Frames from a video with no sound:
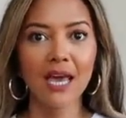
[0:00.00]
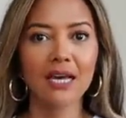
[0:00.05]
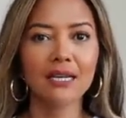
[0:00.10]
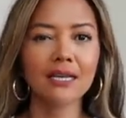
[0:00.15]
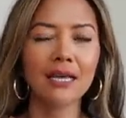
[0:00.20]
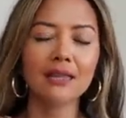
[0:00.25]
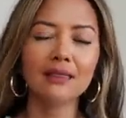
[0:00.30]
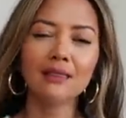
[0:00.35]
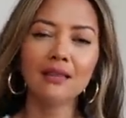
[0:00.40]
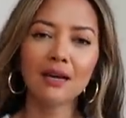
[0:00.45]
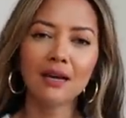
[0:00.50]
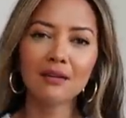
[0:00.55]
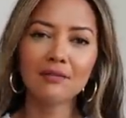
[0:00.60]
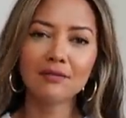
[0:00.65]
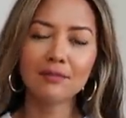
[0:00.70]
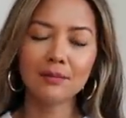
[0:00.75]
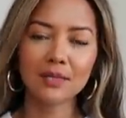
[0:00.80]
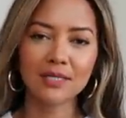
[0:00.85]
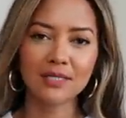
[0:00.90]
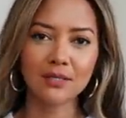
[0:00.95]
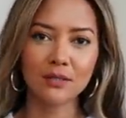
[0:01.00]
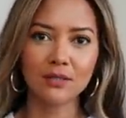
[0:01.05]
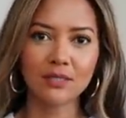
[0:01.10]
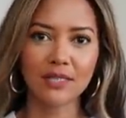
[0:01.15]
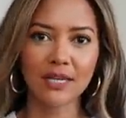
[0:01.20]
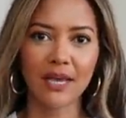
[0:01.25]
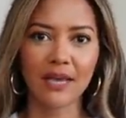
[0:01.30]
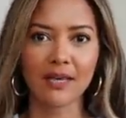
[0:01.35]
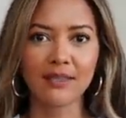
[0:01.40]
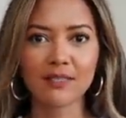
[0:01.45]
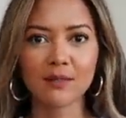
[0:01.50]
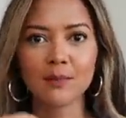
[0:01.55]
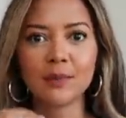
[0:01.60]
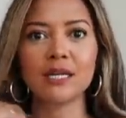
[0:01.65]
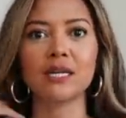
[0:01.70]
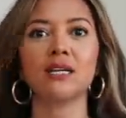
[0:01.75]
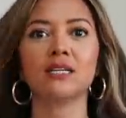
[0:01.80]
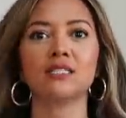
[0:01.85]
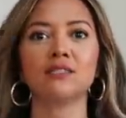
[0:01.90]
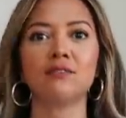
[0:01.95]
and I love muscle tanks
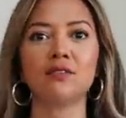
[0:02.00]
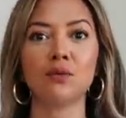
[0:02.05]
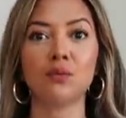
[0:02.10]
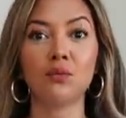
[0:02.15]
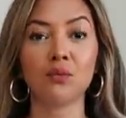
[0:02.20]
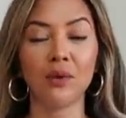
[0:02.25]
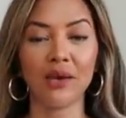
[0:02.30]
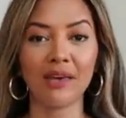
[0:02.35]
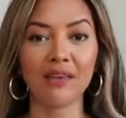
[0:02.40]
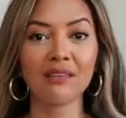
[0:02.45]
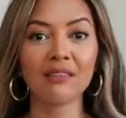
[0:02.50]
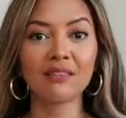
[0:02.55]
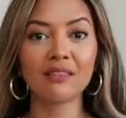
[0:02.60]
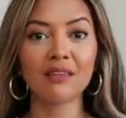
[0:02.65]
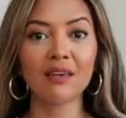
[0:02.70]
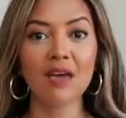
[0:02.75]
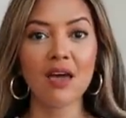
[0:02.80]
because of the width